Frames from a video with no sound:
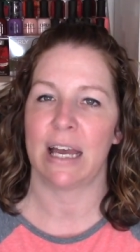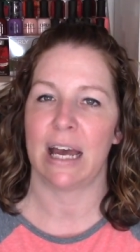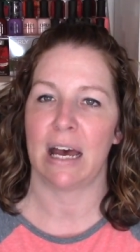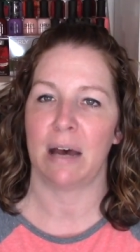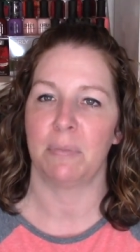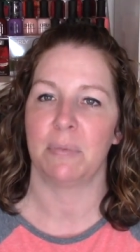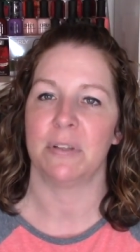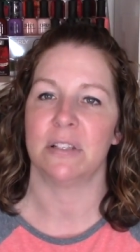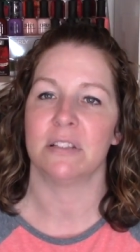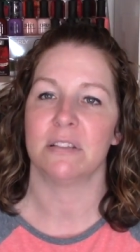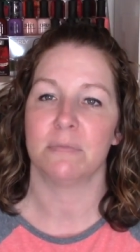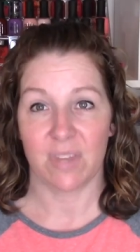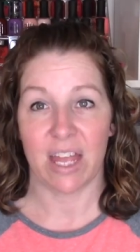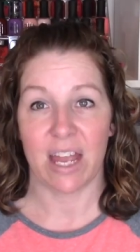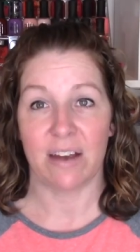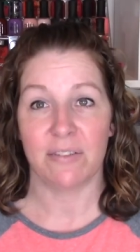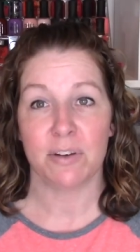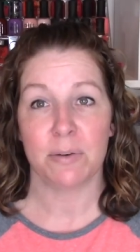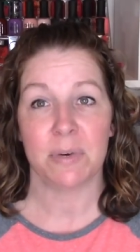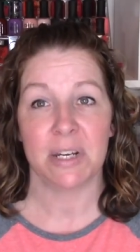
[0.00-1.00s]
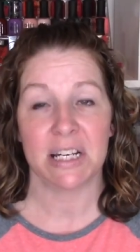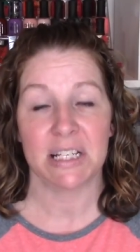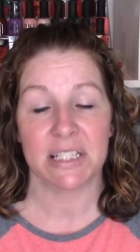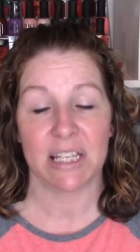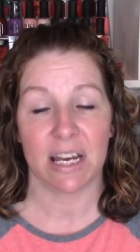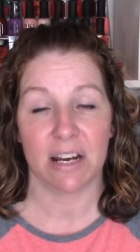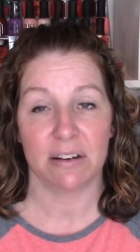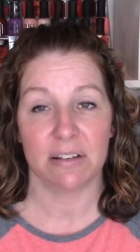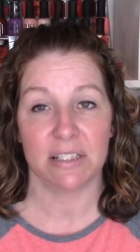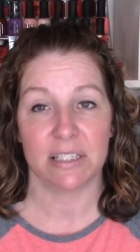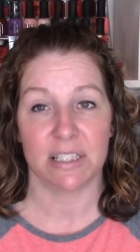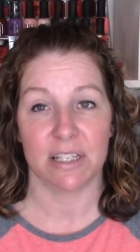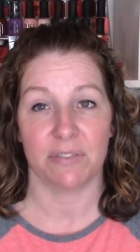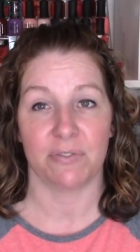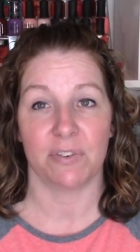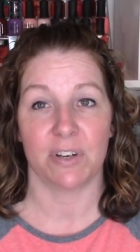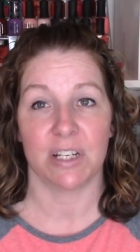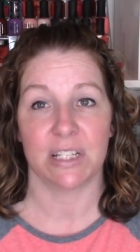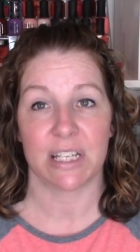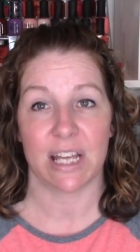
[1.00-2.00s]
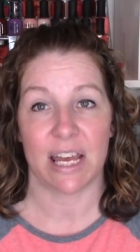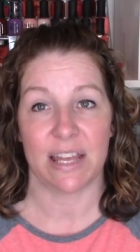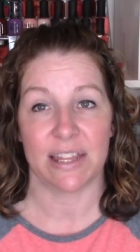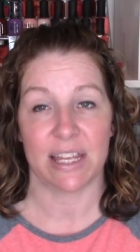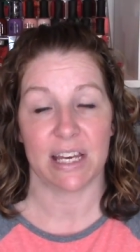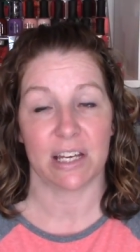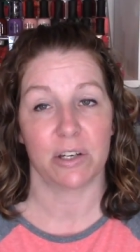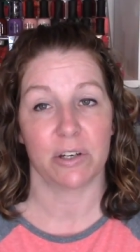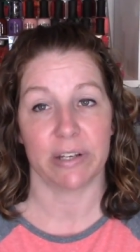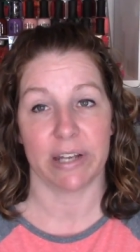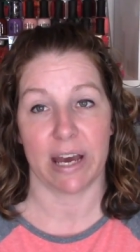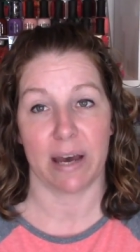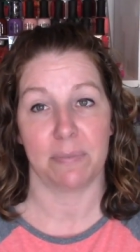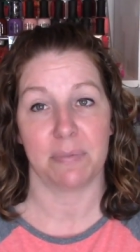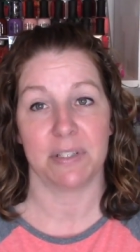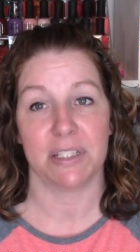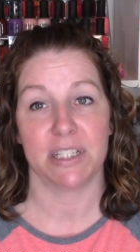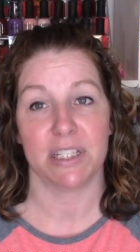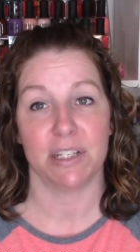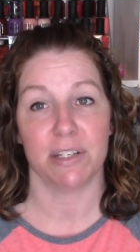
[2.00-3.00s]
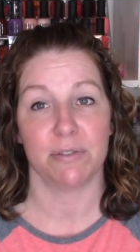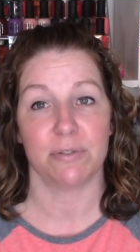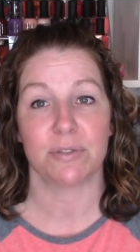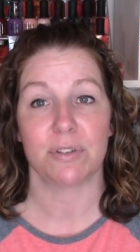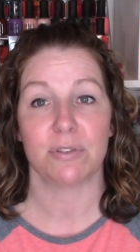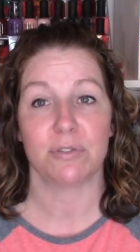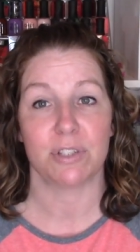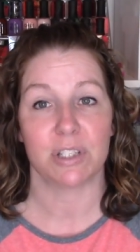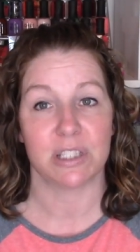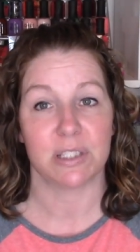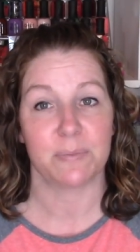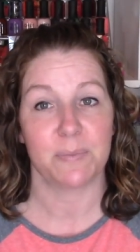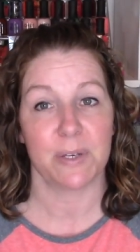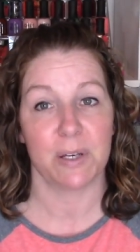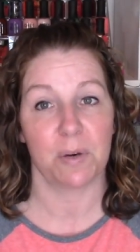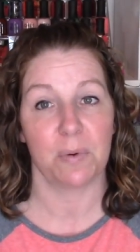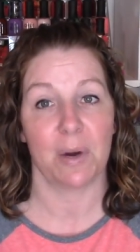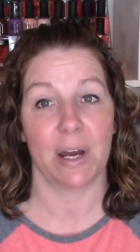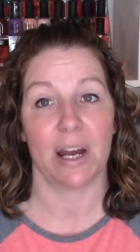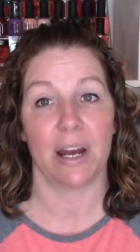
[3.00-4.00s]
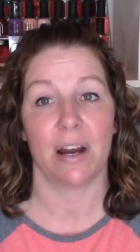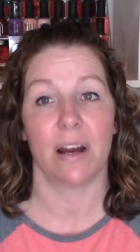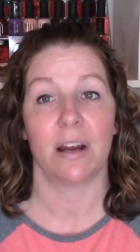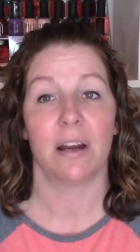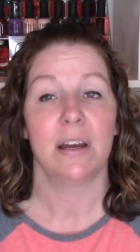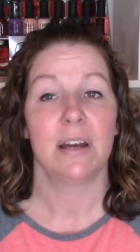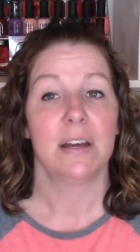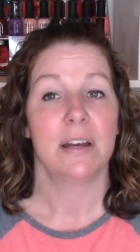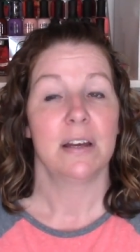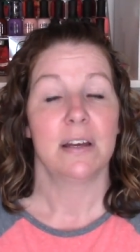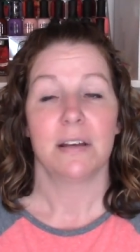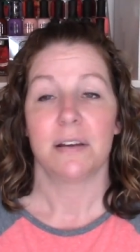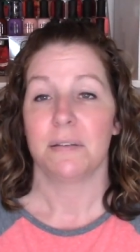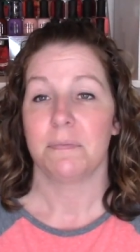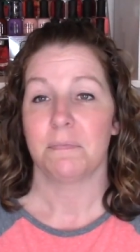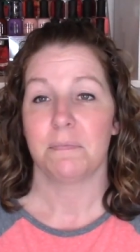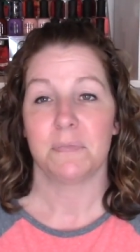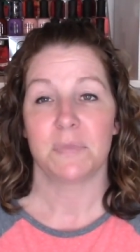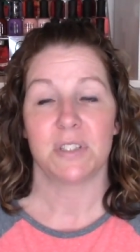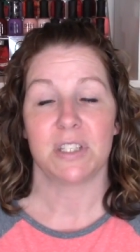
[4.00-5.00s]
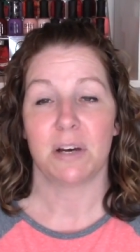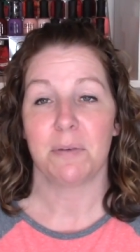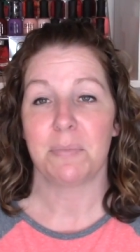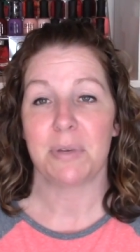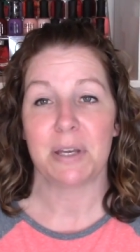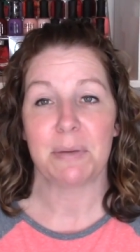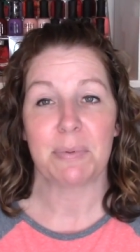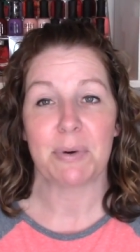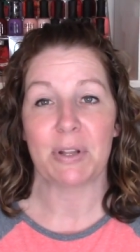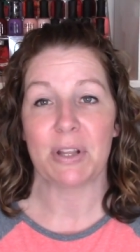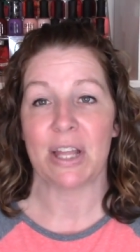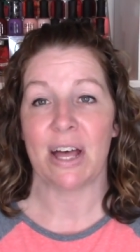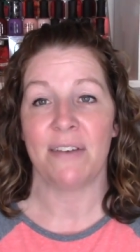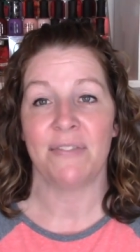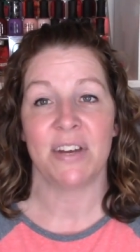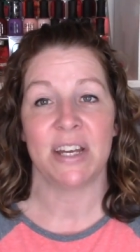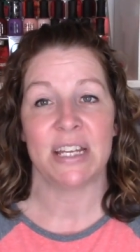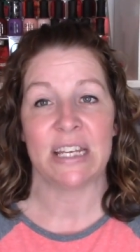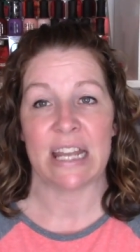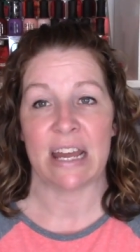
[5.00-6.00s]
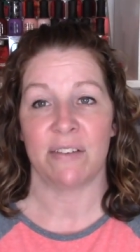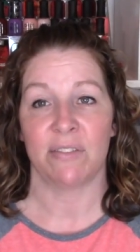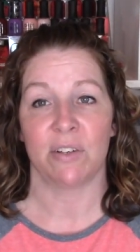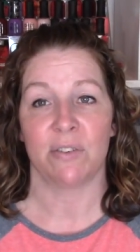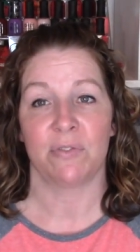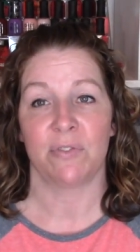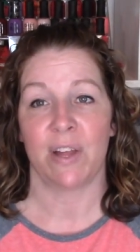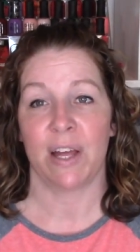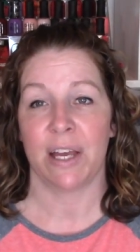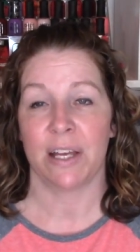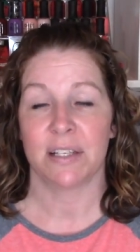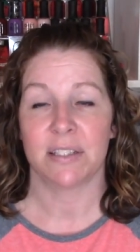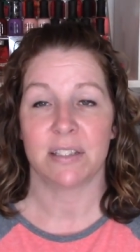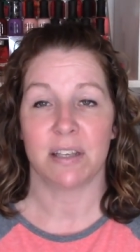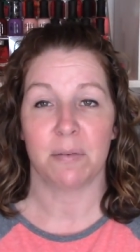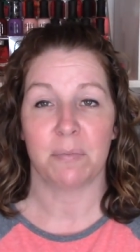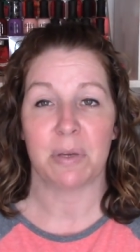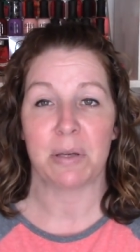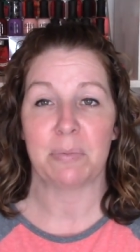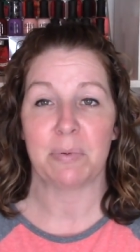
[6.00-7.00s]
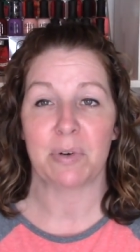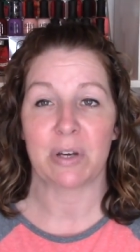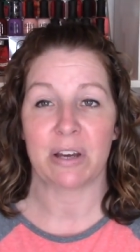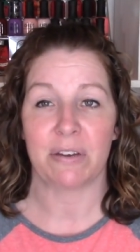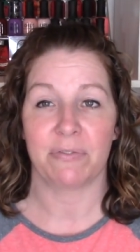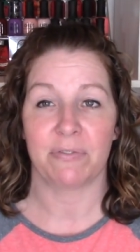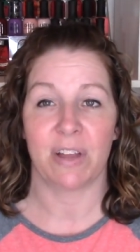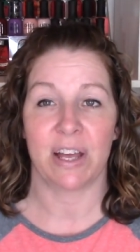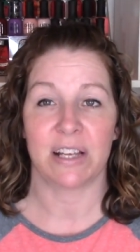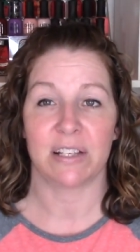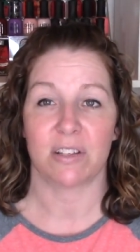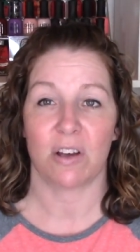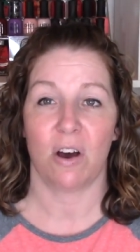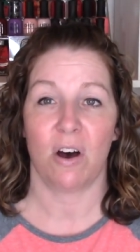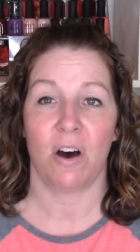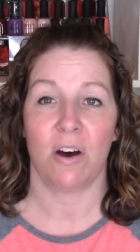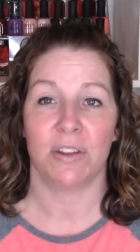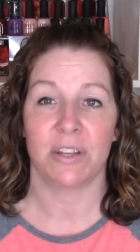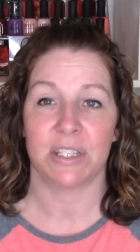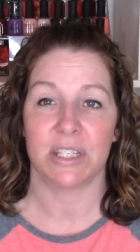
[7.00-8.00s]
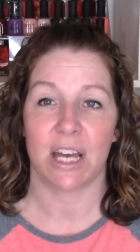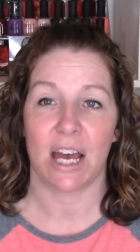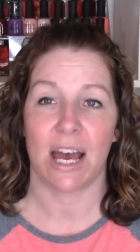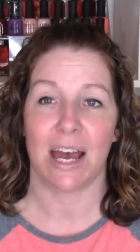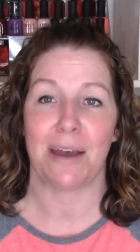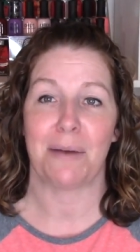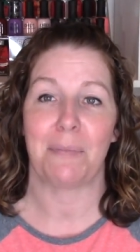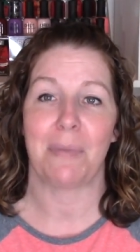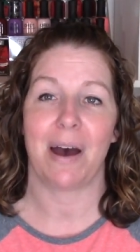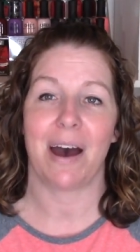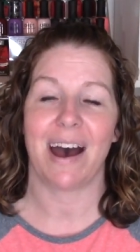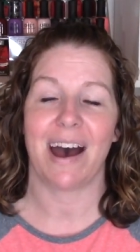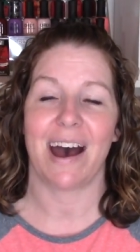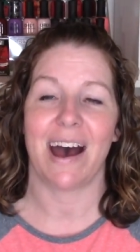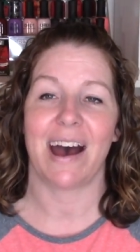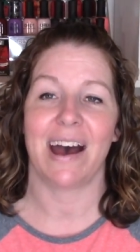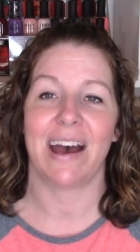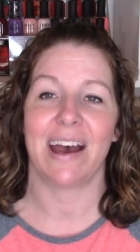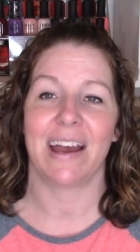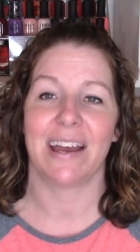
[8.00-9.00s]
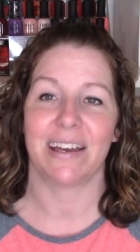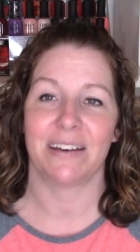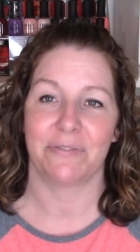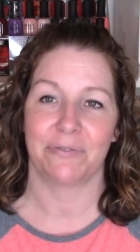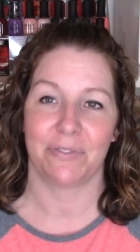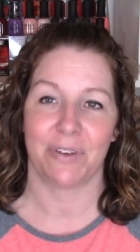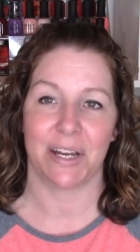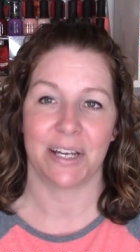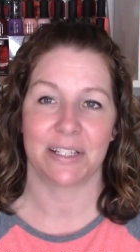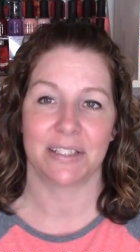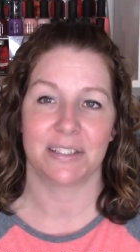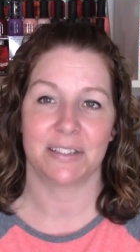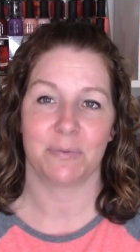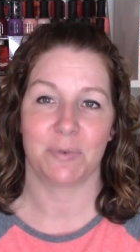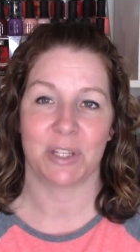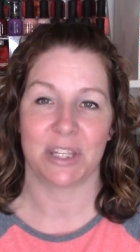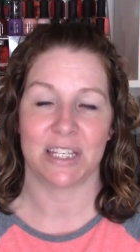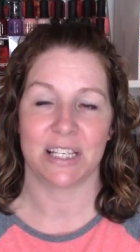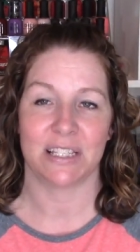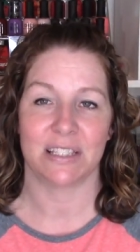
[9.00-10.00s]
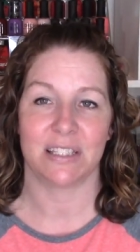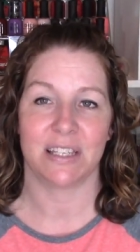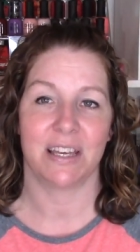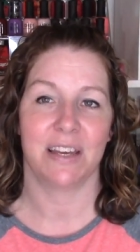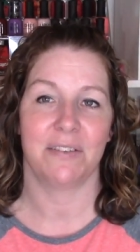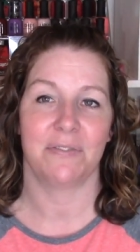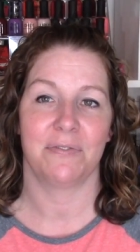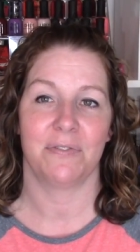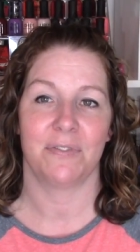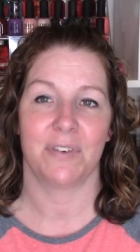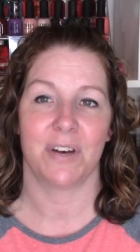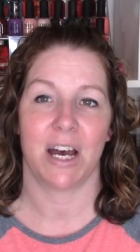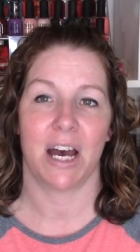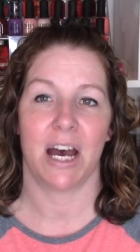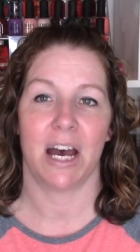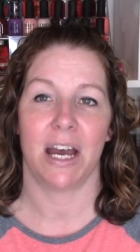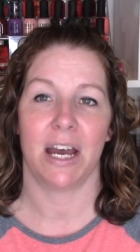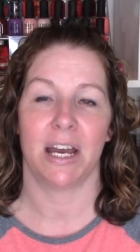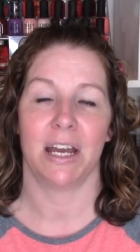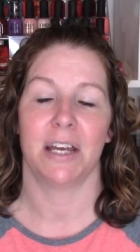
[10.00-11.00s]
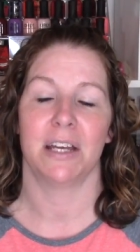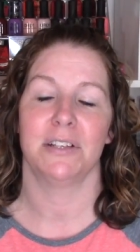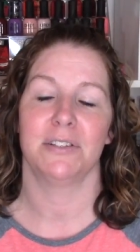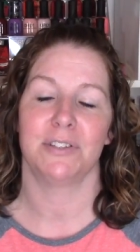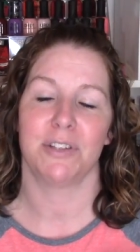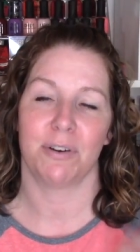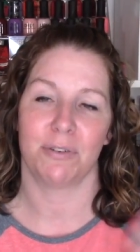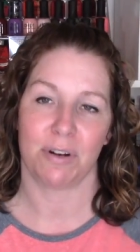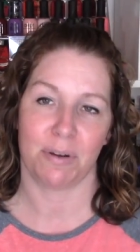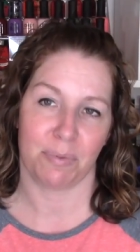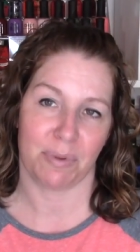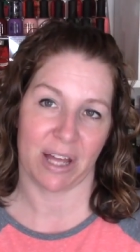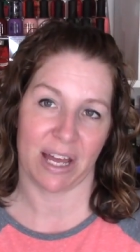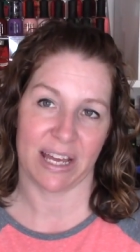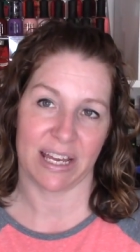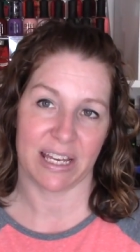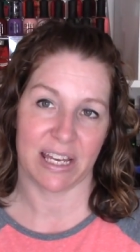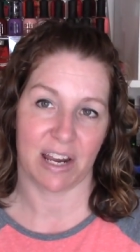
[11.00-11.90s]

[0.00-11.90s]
happens. Everybody's hair is different and that could happen to you, so just be aware. Some people love it, never flakes. Some people get flakes all the time. I get flakes with this if I don't apply it